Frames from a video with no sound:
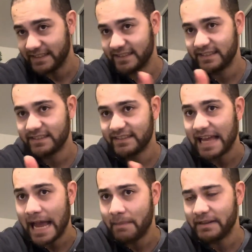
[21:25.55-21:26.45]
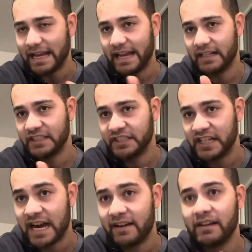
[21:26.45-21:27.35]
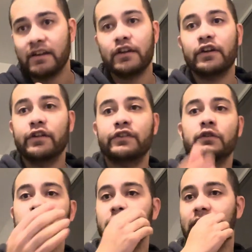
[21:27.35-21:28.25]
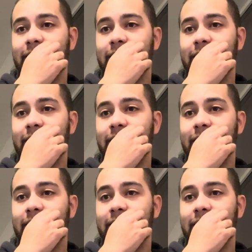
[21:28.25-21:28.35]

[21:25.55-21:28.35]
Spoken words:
Stabbed and Shot 2.